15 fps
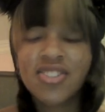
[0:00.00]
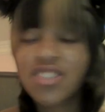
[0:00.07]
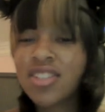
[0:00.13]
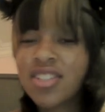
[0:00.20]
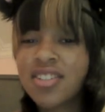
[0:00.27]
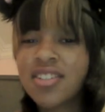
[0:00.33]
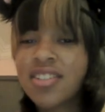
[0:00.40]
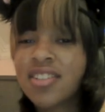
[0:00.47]

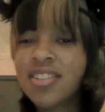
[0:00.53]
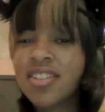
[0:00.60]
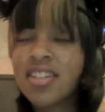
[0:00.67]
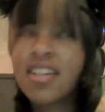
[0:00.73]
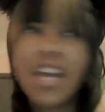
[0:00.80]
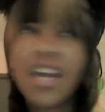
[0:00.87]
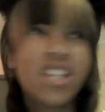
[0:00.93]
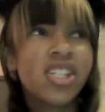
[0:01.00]
just
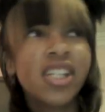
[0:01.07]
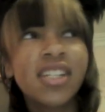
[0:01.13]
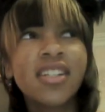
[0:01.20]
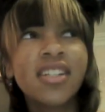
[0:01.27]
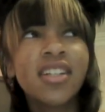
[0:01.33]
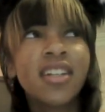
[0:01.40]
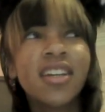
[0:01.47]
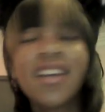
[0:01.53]

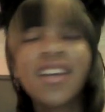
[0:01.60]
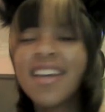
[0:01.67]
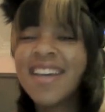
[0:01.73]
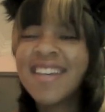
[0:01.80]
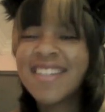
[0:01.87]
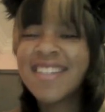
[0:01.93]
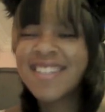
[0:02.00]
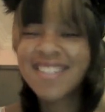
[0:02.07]
he
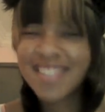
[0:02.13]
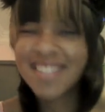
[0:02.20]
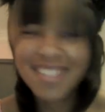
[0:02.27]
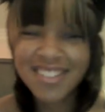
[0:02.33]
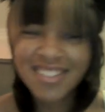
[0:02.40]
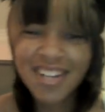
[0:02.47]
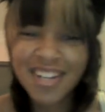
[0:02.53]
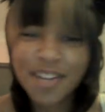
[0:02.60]
is
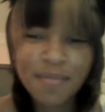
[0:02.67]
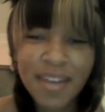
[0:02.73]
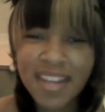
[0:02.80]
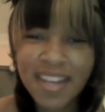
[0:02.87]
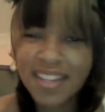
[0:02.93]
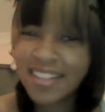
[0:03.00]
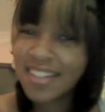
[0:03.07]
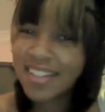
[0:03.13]
just trying to
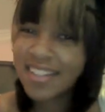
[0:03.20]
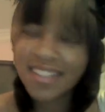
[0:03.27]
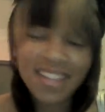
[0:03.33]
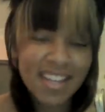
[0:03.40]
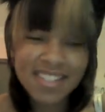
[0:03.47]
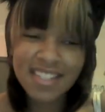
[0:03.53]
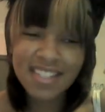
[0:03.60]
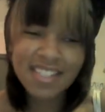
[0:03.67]
make
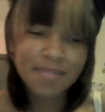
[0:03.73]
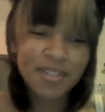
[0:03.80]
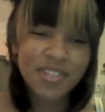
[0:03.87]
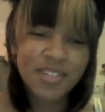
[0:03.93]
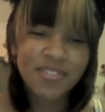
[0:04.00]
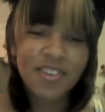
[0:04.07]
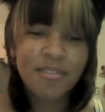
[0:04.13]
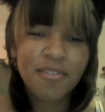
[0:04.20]
nice custom
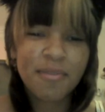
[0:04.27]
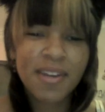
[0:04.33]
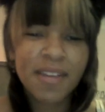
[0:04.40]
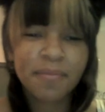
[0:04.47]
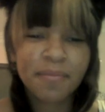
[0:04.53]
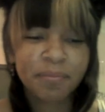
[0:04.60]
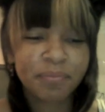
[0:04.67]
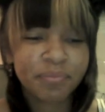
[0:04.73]
ears for everybody.